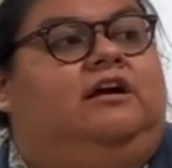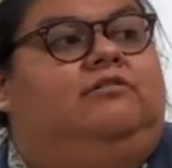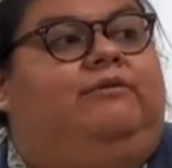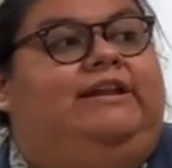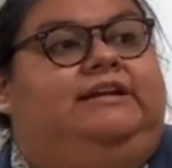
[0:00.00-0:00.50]

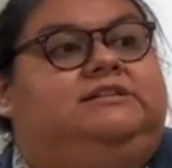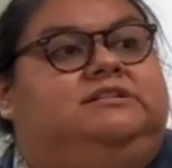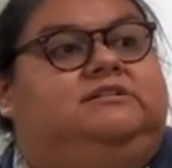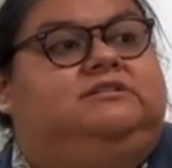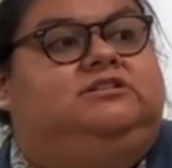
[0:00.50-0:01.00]
waiting
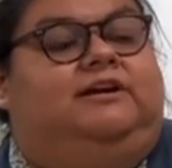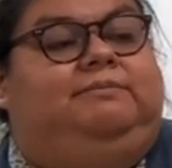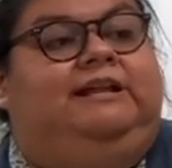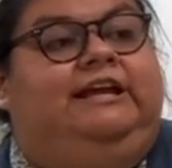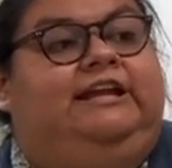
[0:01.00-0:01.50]
to start
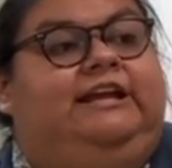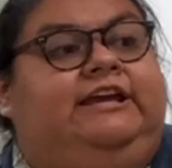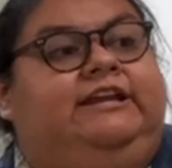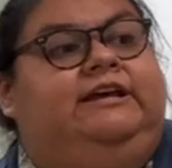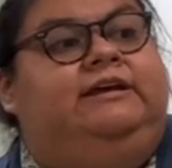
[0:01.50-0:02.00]

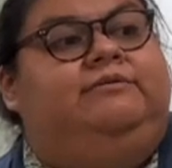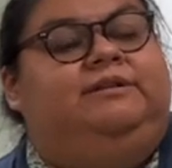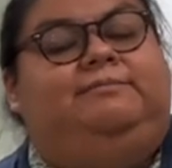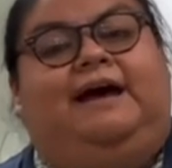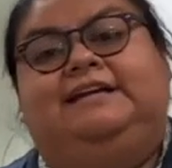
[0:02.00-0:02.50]
planning
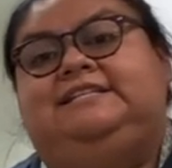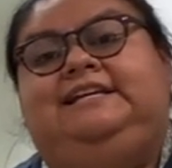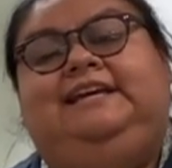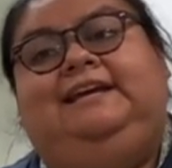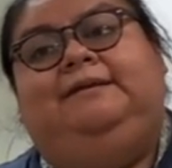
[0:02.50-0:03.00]
with my
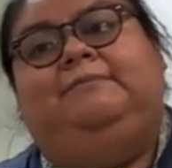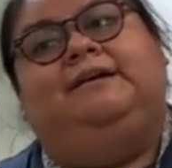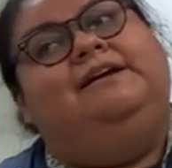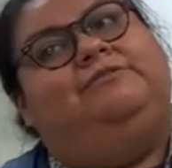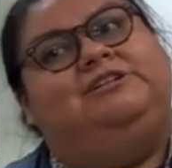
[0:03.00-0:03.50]
team,
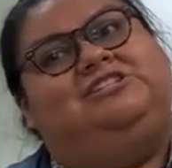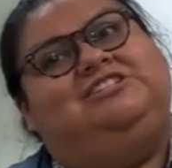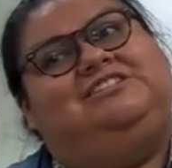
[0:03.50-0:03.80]
which